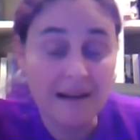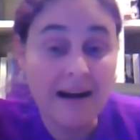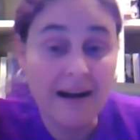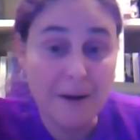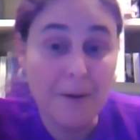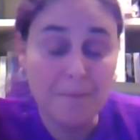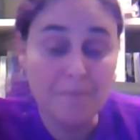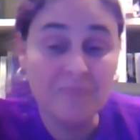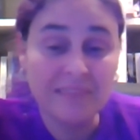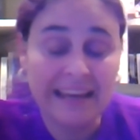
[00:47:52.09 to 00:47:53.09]

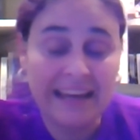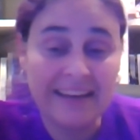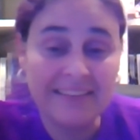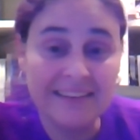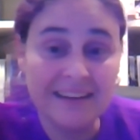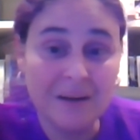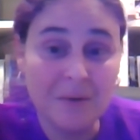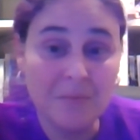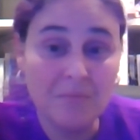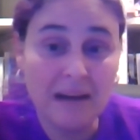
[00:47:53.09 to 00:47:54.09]
And
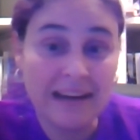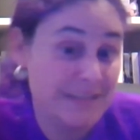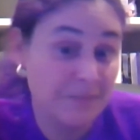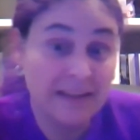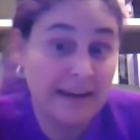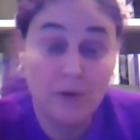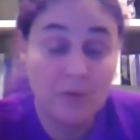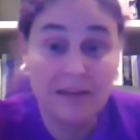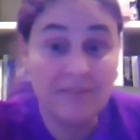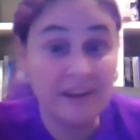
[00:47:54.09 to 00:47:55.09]
it's something that I would
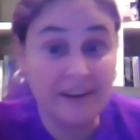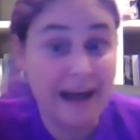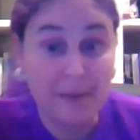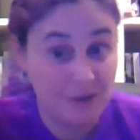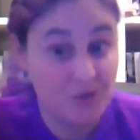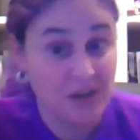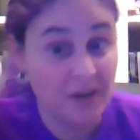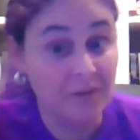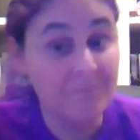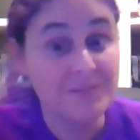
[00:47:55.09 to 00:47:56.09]
be very happy to
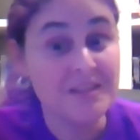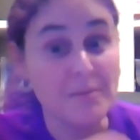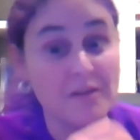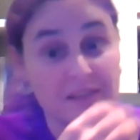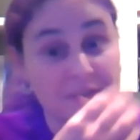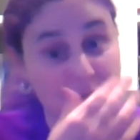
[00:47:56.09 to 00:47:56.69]
share some of as